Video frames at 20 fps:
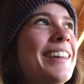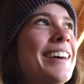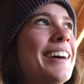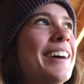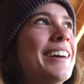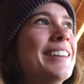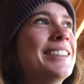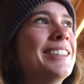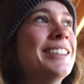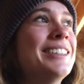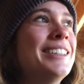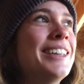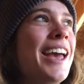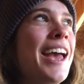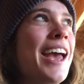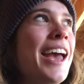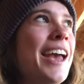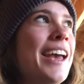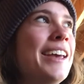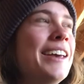
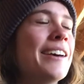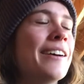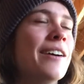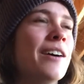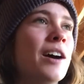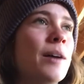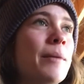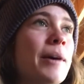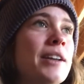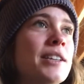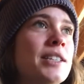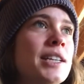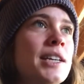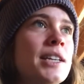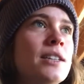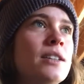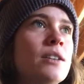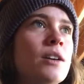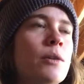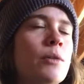Today,
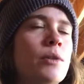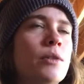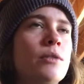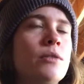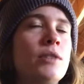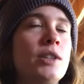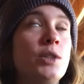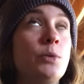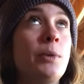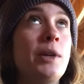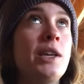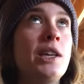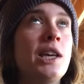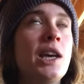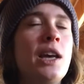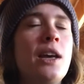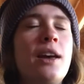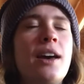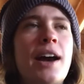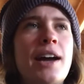this week,
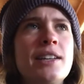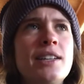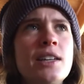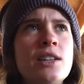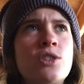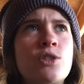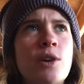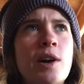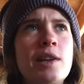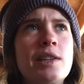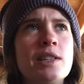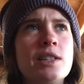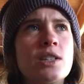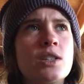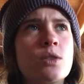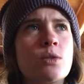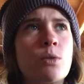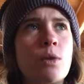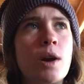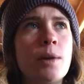I did try to
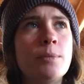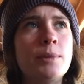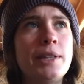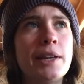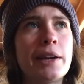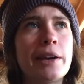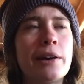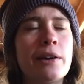scrub down